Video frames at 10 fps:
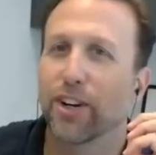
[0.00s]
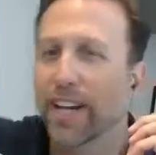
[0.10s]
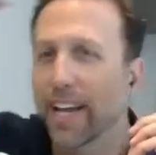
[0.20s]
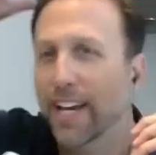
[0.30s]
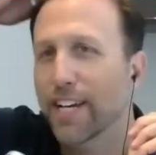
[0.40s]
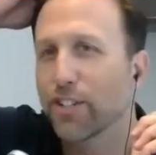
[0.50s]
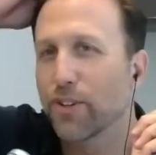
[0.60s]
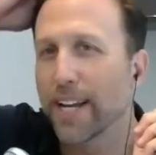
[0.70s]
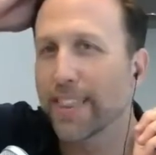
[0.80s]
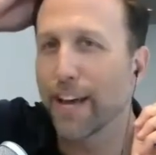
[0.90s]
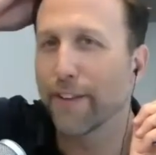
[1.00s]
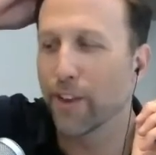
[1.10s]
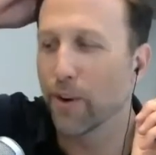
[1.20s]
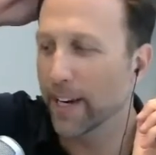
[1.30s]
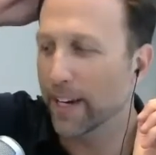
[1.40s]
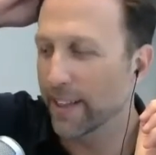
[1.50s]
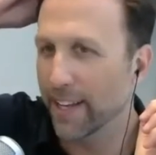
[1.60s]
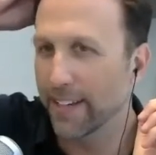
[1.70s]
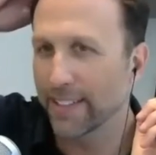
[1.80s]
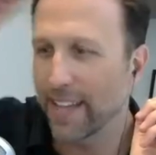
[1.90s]
Okay, strike that for the record
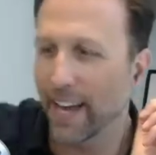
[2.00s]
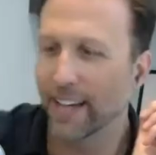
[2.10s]
then. Yeah.